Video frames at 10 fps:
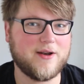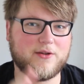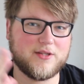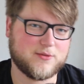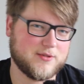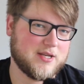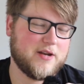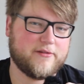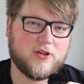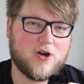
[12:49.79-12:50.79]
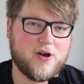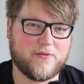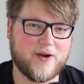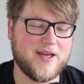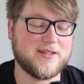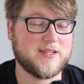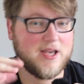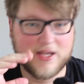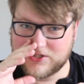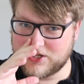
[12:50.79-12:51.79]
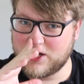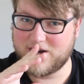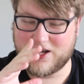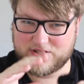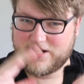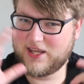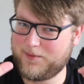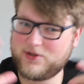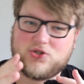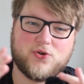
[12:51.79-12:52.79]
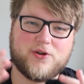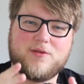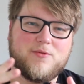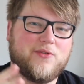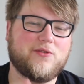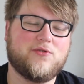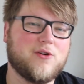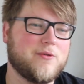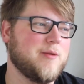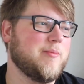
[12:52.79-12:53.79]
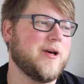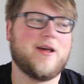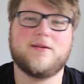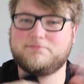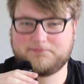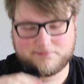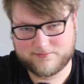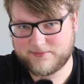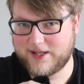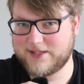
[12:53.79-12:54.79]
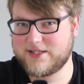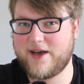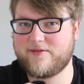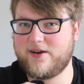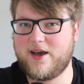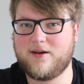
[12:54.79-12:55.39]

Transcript: I know this was kind of a long rant, so I'll try to keep it shorter moving forward, but that's that for